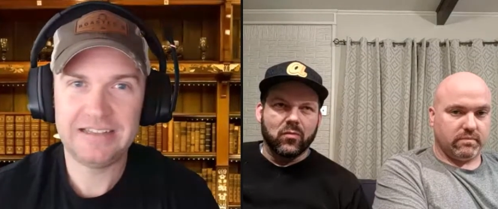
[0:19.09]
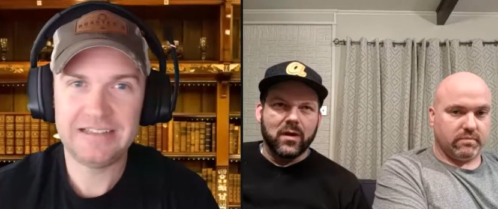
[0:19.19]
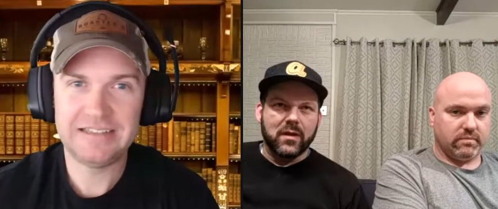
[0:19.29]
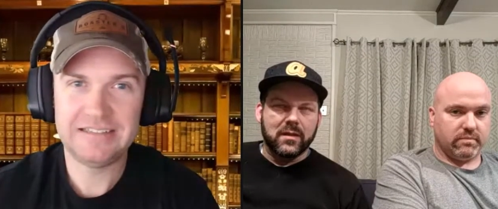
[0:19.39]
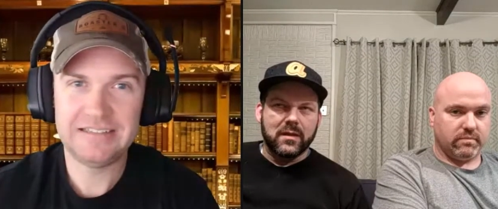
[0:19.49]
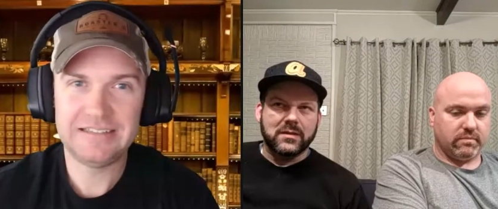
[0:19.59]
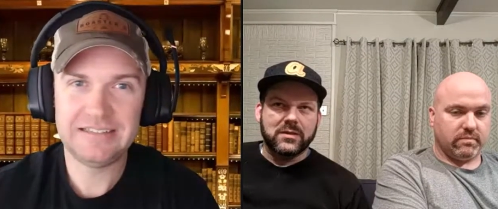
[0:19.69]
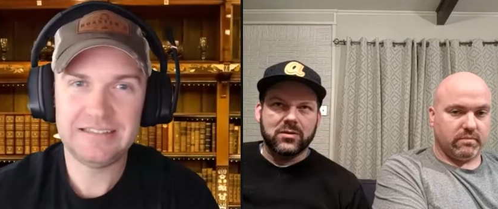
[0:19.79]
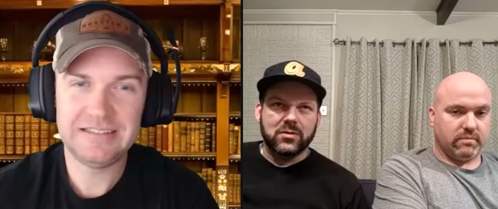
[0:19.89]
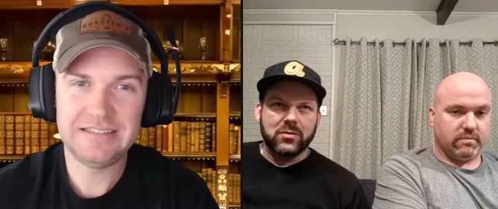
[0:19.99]
Speaker 1: Well,
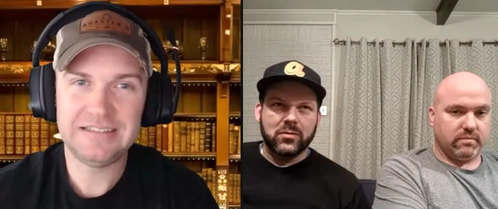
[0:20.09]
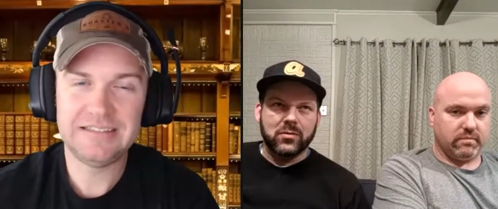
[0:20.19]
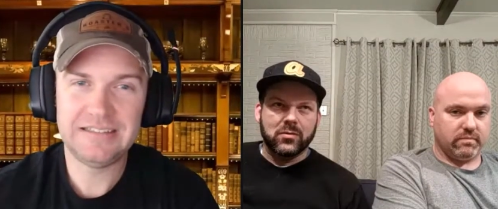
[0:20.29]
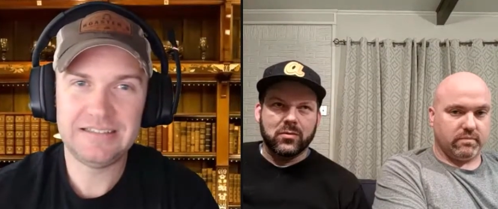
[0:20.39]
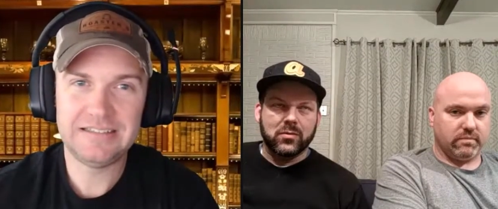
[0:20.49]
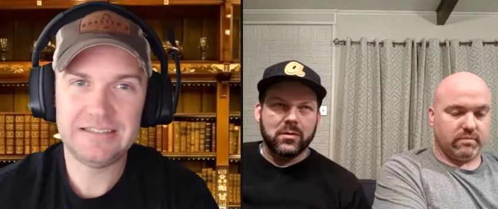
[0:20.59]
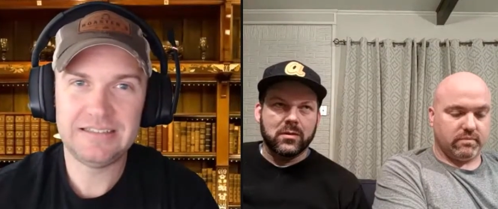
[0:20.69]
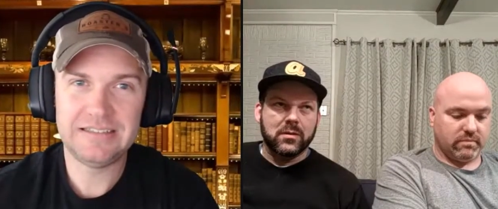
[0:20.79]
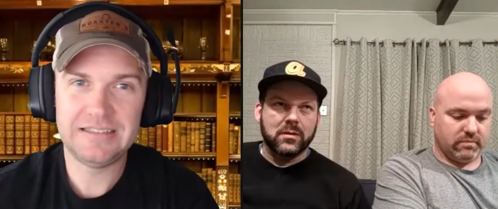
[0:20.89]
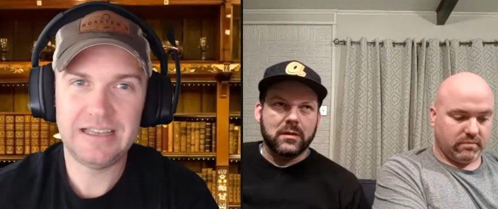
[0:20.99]

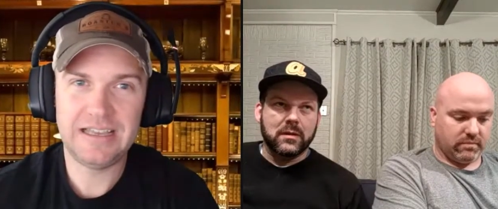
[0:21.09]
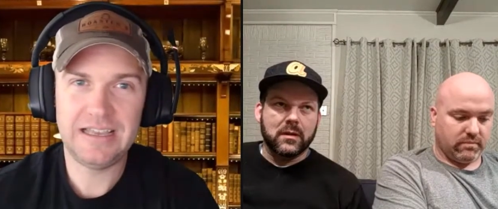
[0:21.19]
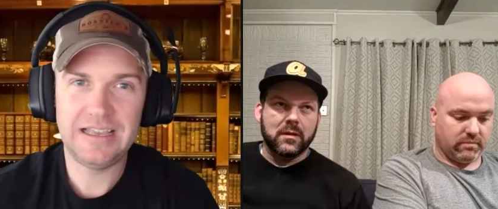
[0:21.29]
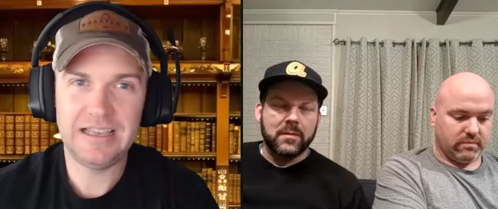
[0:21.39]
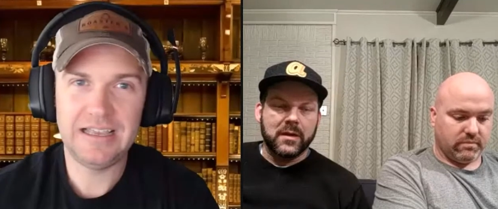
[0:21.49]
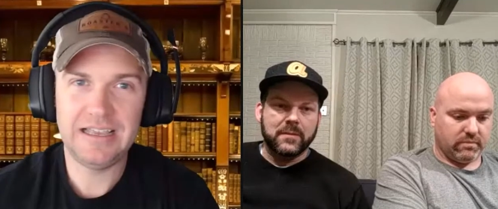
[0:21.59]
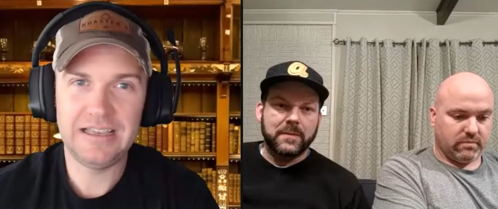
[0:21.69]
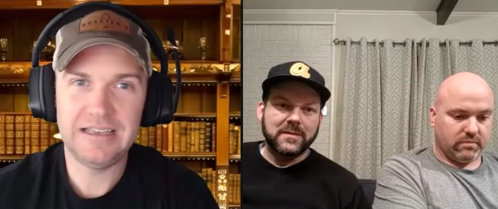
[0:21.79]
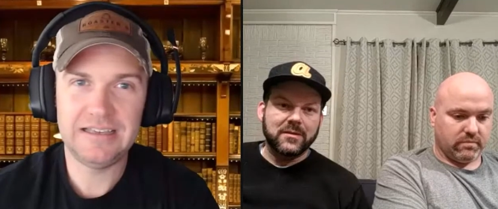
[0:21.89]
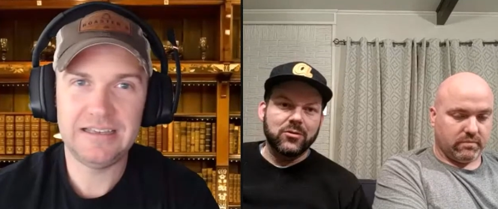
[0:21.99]
so um,
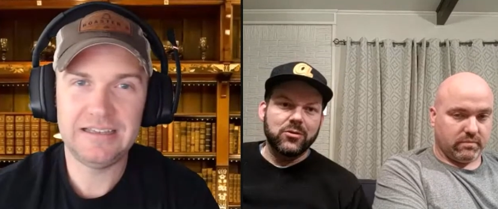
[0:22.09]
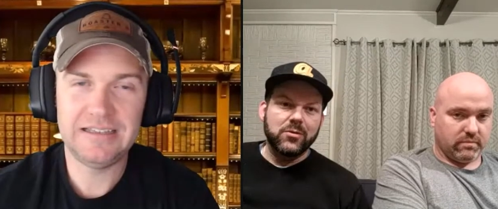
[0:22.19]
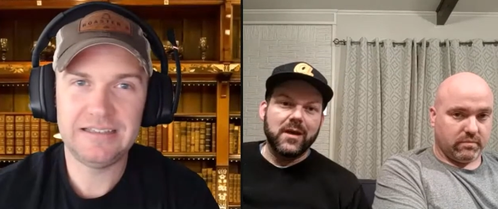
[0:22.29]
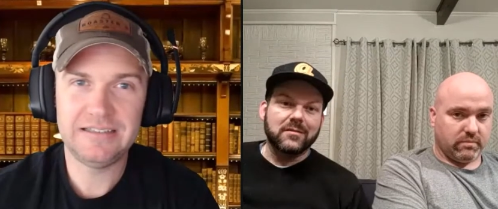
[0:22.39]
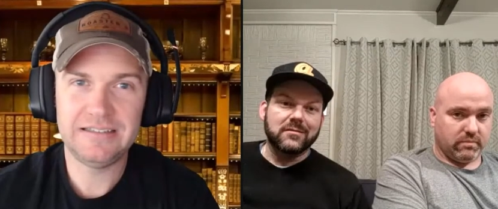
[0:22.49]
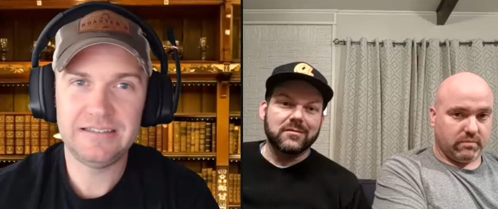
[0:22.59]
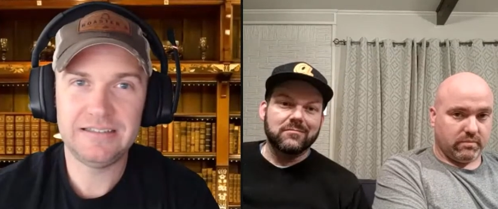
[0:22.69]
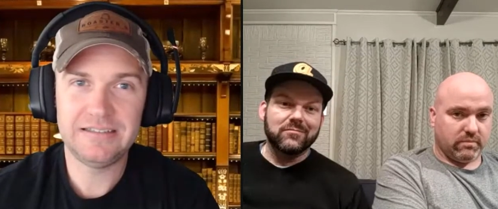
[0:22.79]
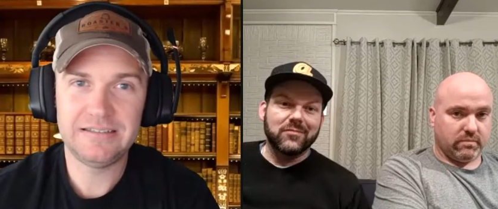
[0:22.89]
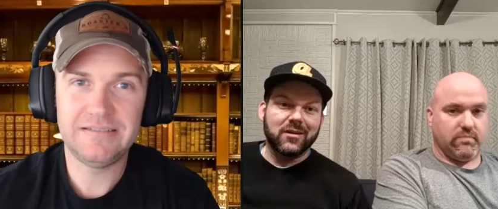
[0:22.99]
it depends on who you ask.
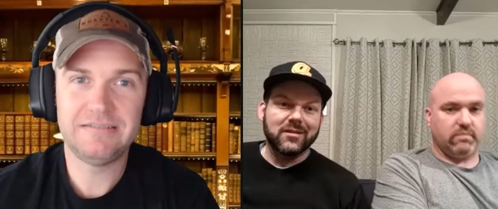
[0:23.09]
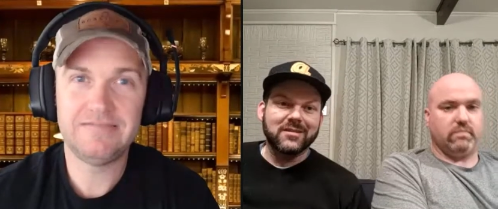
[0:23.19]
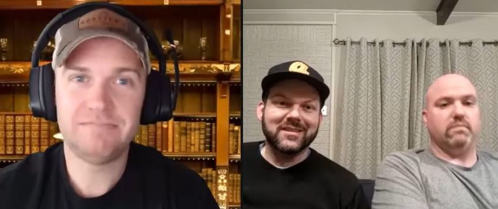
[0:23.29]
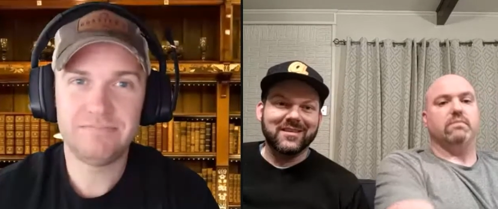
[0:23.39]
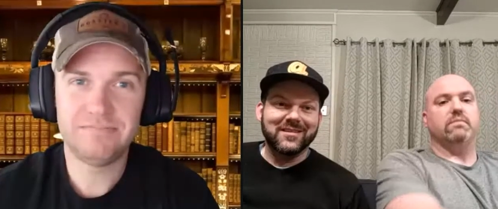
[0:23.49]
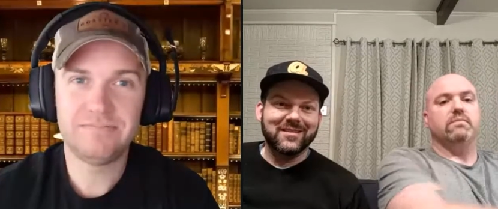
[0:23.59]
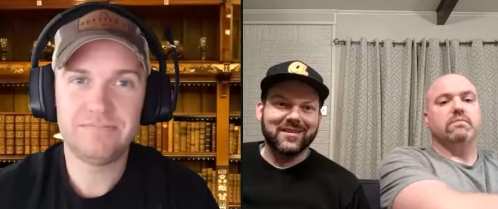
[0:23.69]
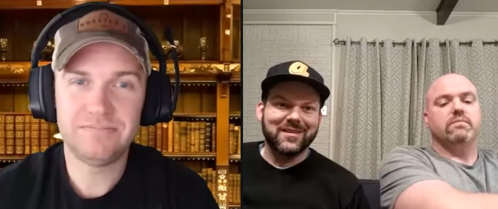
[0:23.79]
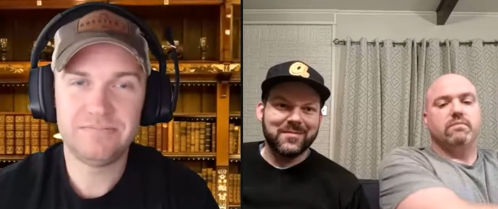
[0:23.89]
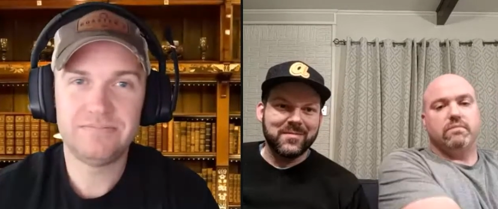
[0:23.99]
Honestly,
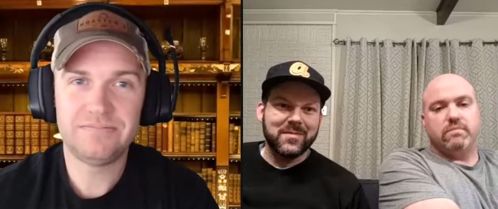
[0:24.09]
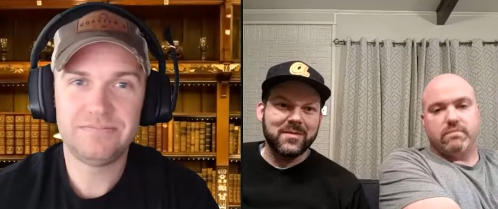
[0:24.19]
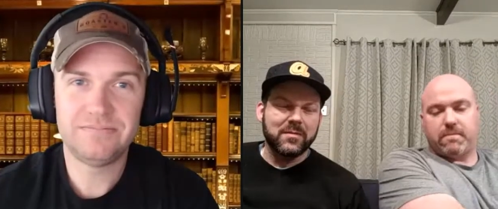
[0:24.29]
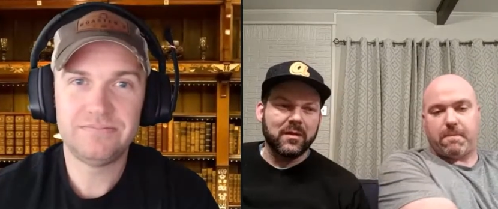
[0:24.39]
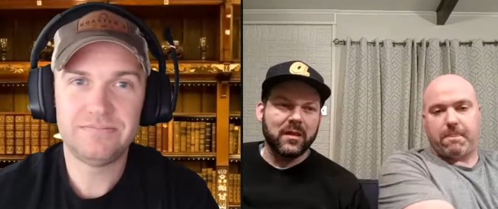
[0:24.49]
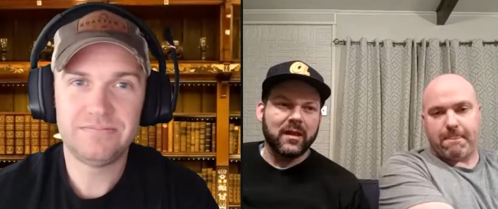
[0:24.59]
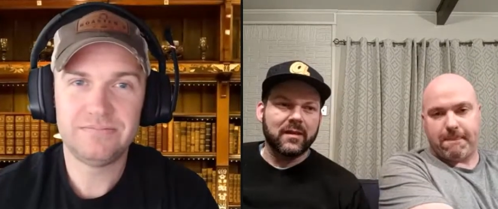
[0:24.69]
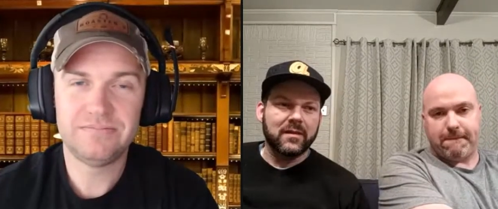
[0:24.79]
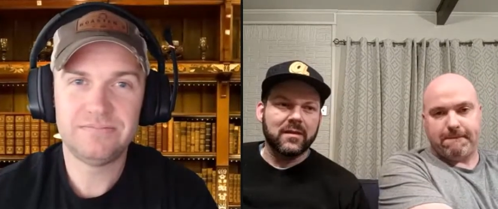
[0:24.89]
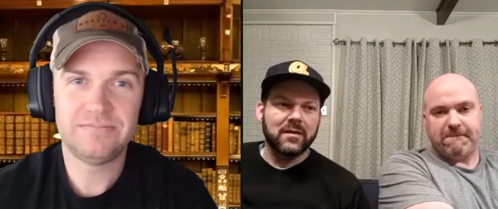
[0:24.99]
um, a
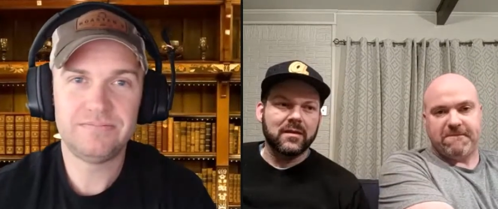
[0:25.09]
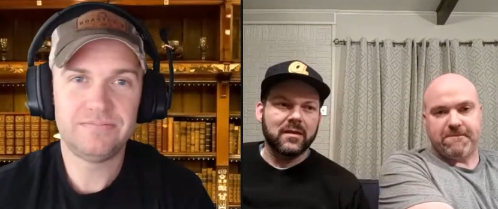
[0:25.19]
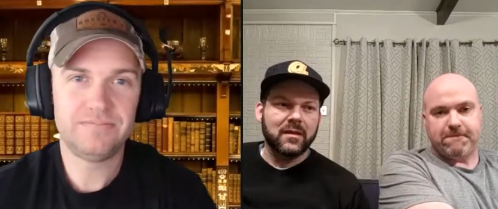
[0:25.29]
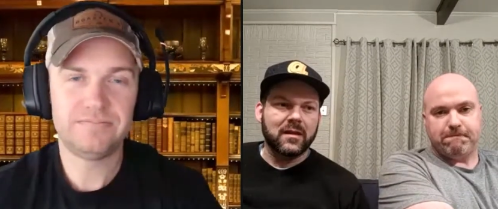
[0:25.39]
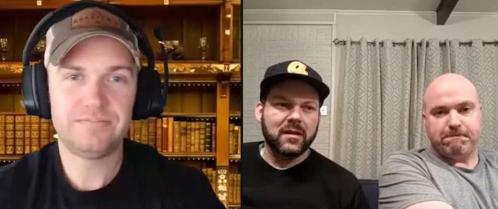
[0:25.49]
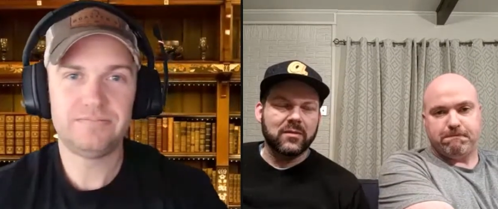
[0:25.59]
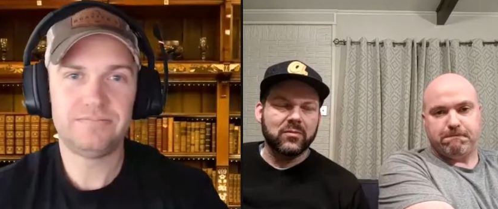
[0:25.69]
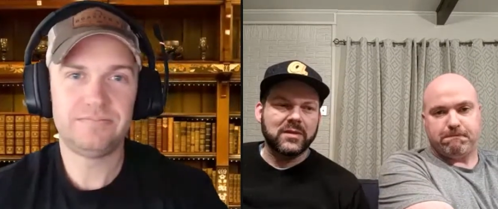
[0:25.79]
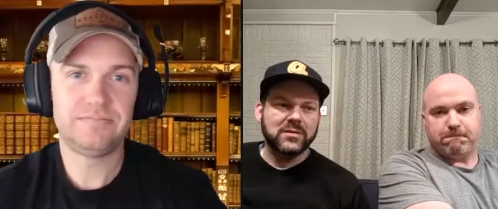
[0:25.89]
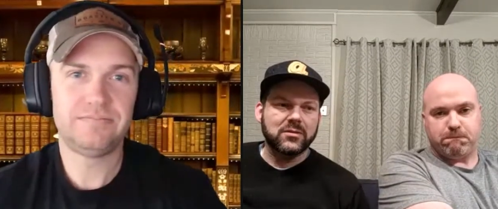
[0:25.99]
lot of the a lot
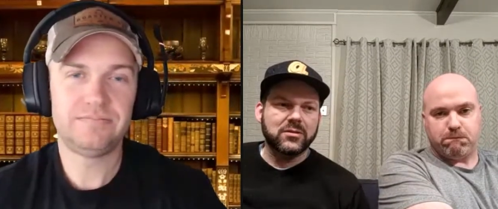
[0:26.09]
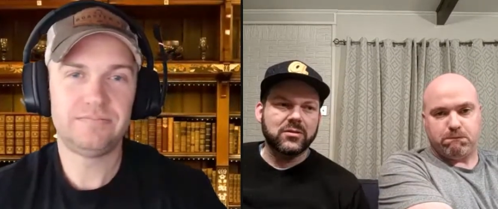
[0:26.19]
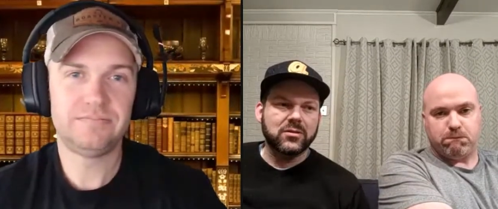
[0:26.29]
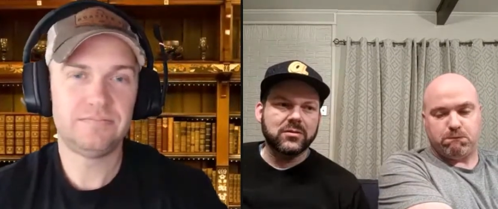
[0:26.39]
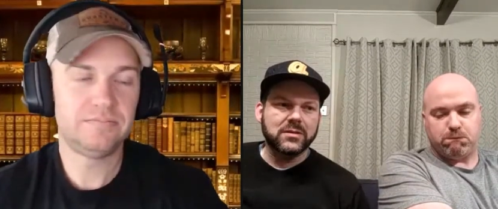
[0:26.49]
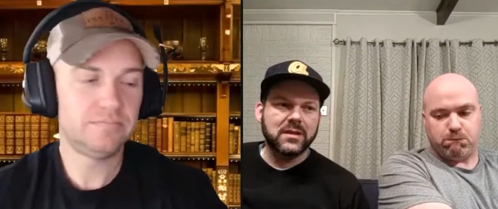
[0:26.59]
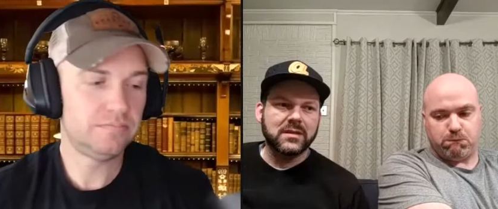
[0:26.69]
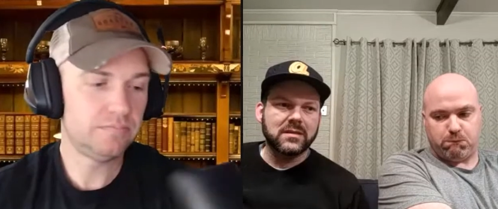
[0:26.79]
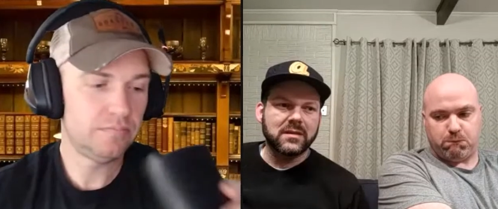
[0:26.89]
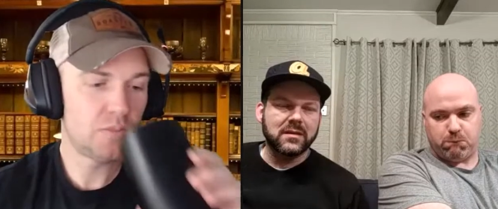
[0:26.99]
of the research though
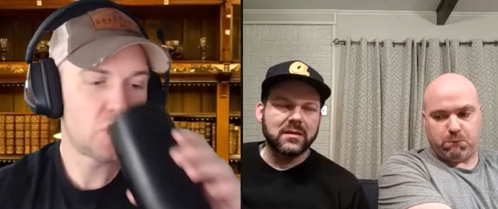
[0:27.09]
says